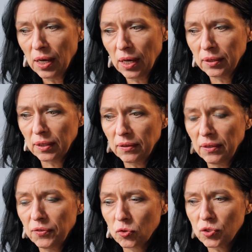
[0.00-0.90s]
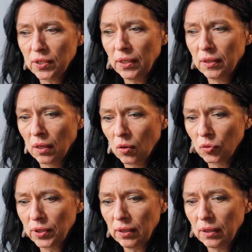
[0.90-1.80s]
And if you see
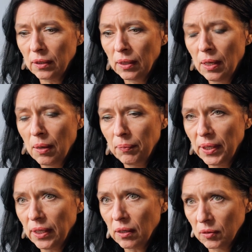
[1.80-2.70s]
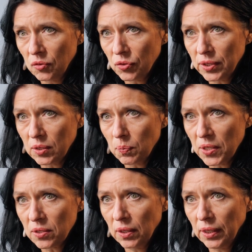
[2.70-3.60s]
now the many countries,
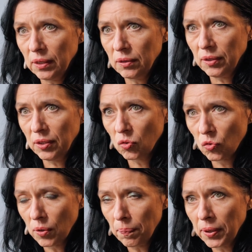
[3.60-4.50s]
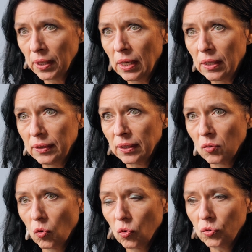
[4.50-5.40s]
especially in the Europe, they
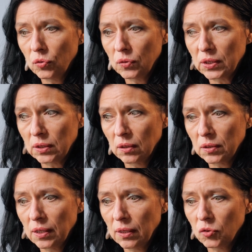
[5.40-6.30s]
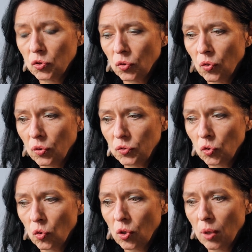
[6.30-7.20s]
are all starting to
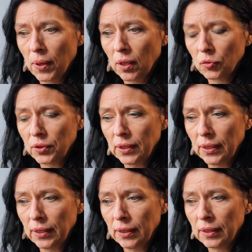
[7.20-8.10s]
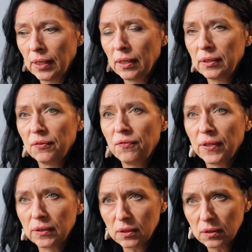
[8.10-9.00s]
talk about the
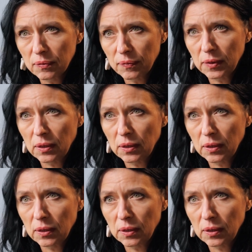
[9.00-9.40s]
defense,